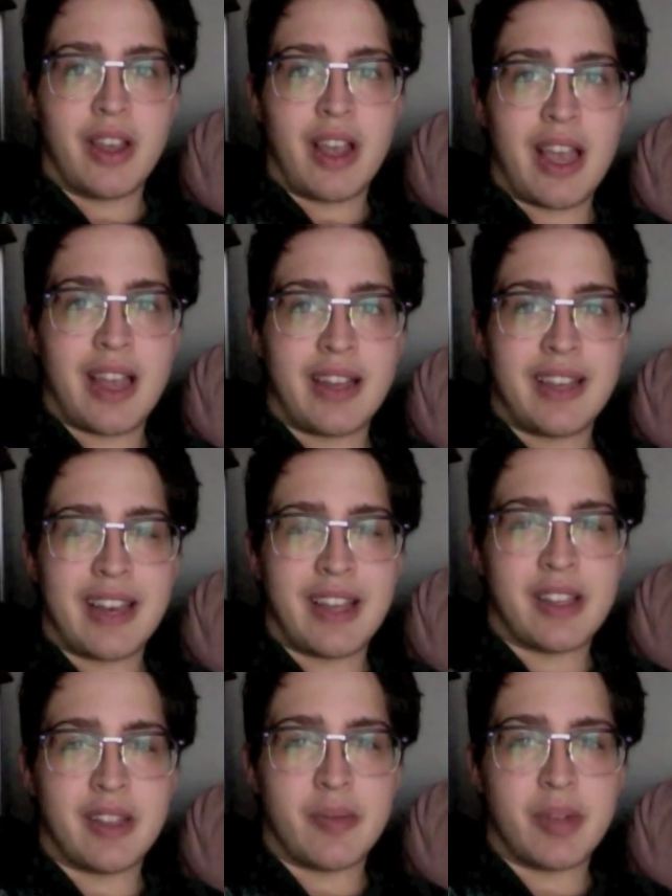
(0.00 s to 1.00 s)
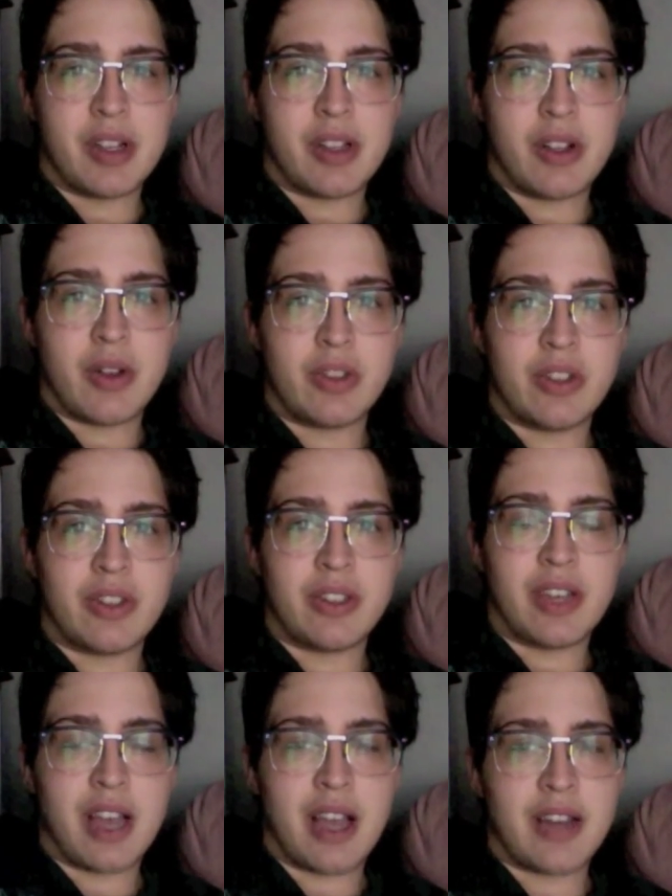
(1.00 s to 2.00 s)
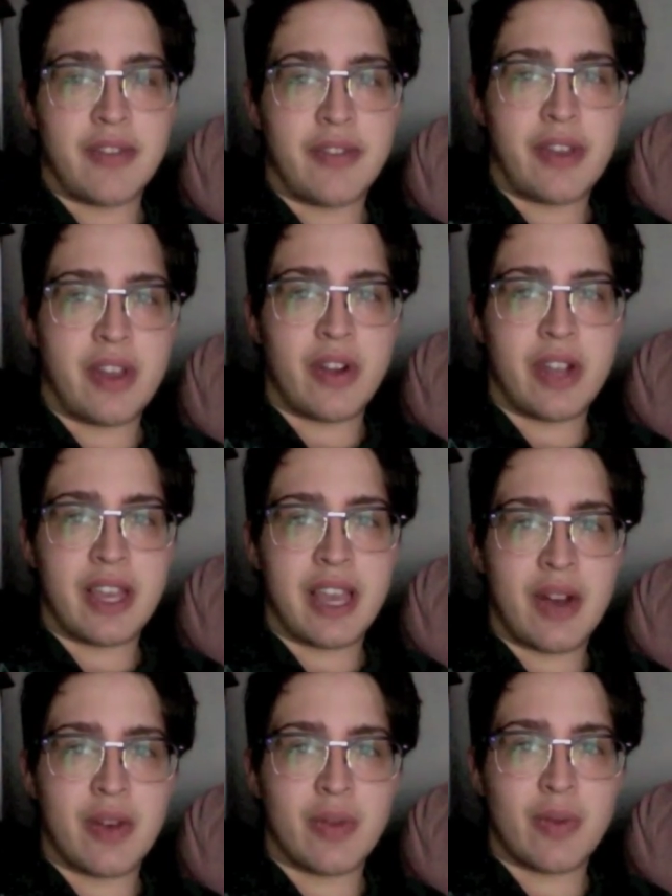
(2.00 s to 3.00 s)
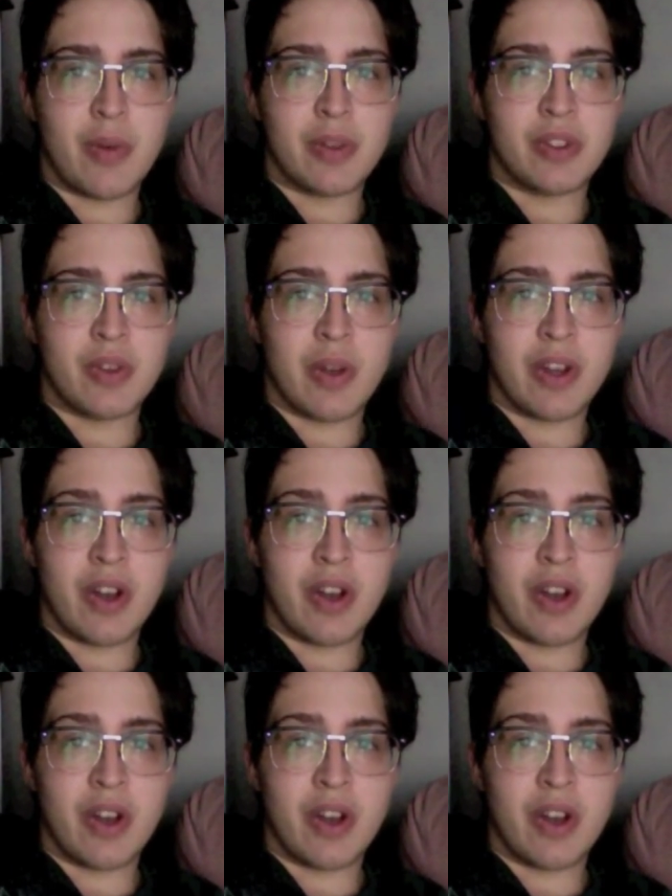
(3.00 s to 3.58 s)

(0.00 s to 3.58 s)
and getting a little bit closer to kind of figuring out what was going